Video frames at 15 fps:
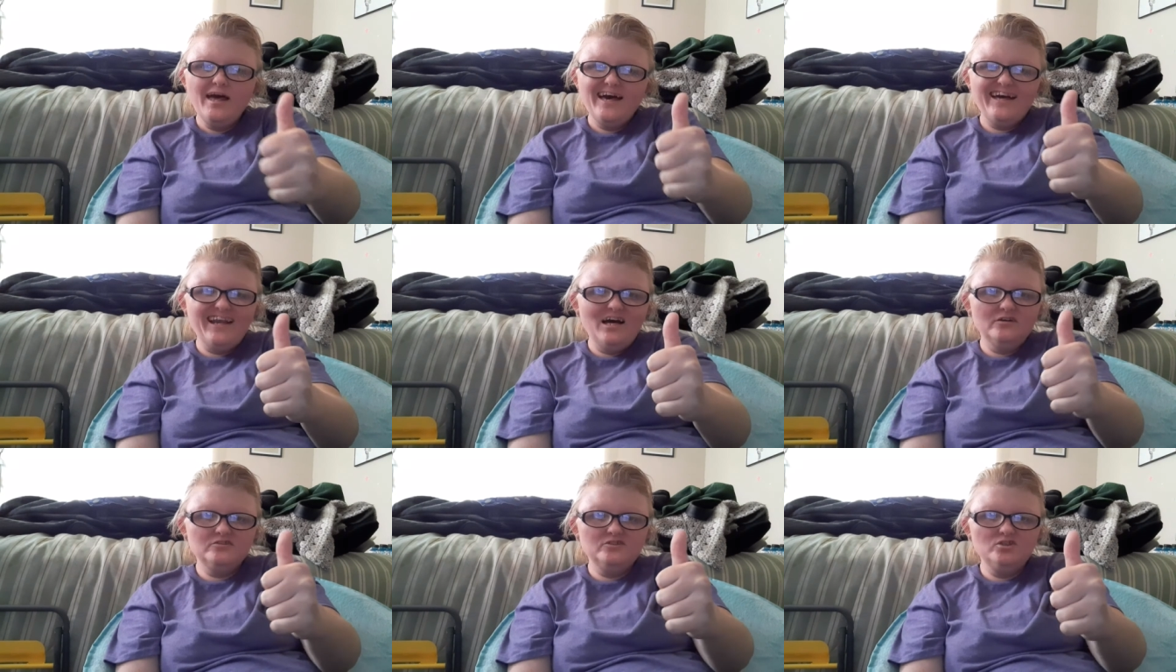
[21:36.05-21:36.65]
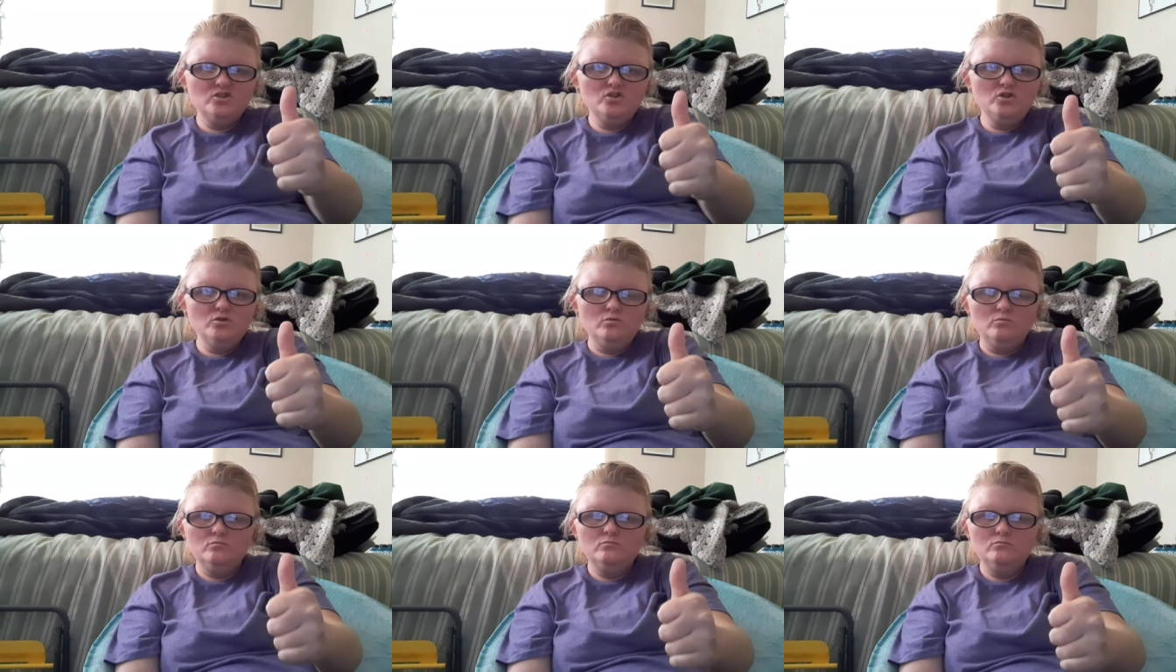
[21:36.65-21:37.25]
And I'll see
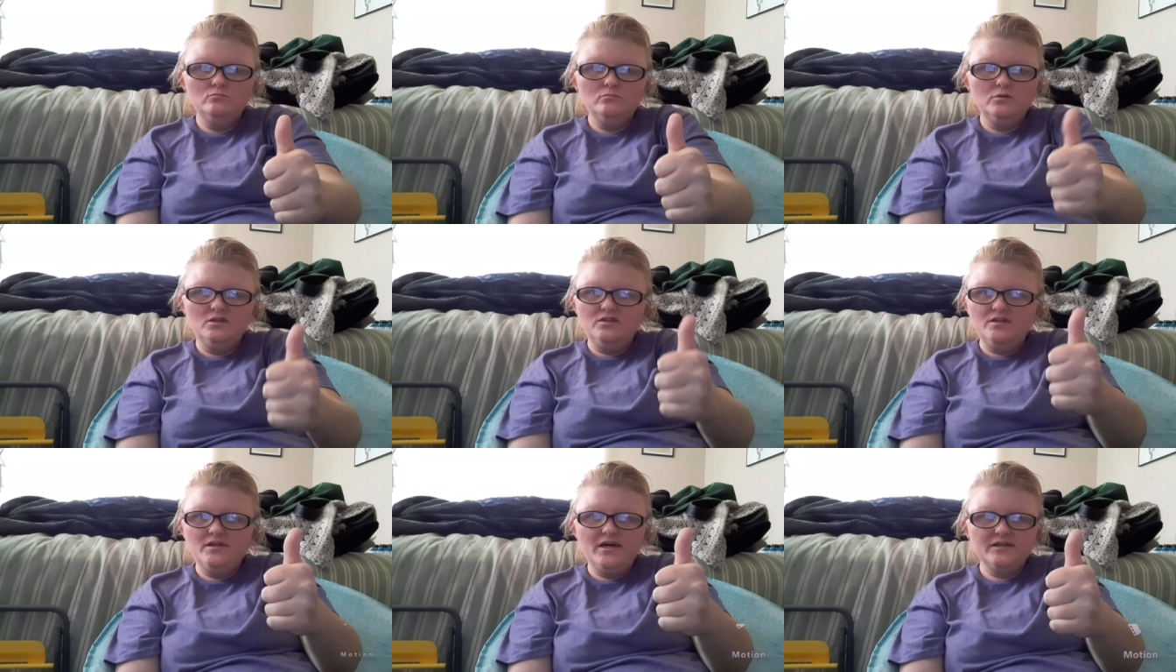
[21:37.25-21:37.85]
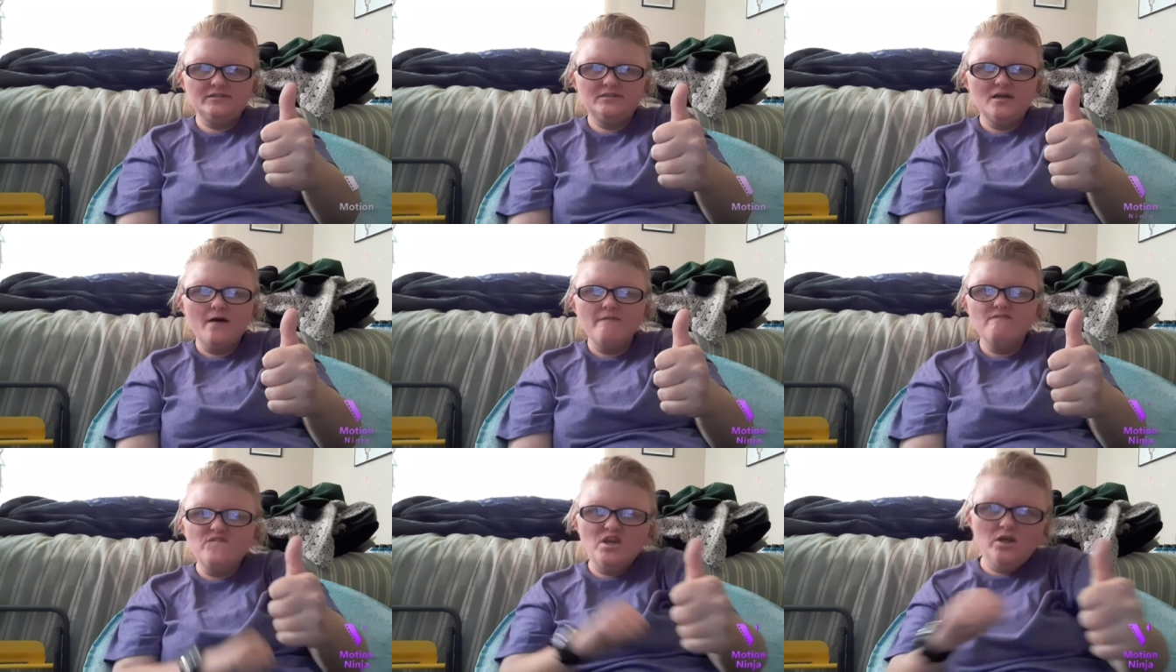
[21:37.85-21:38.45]
you in the next
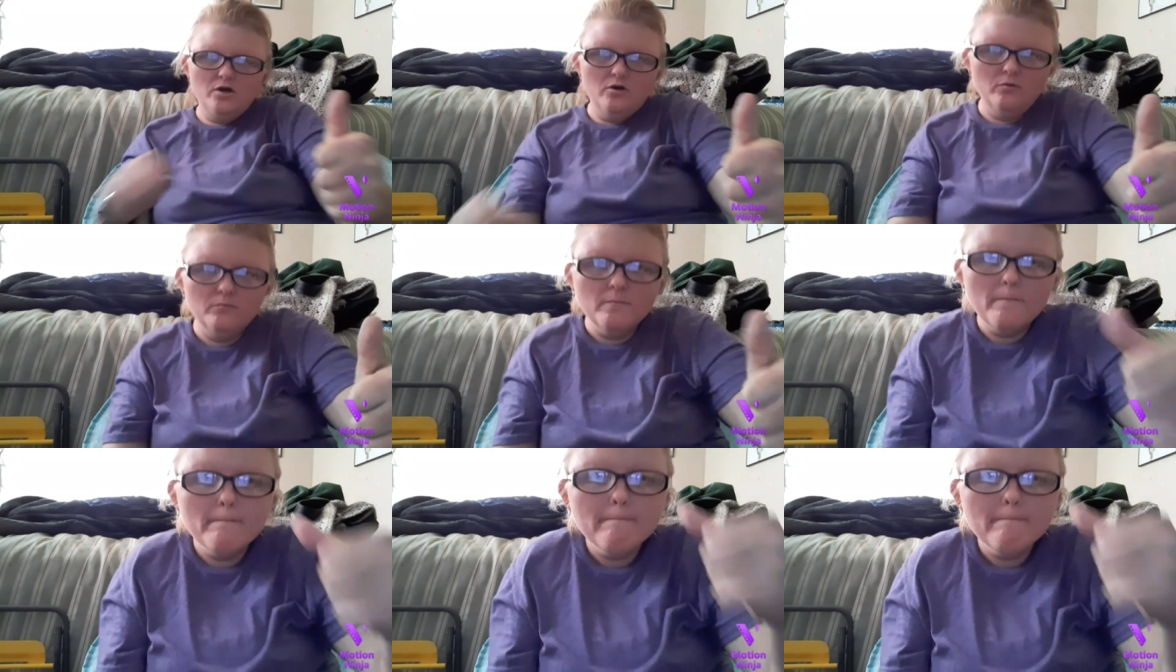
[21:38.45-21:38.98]
video.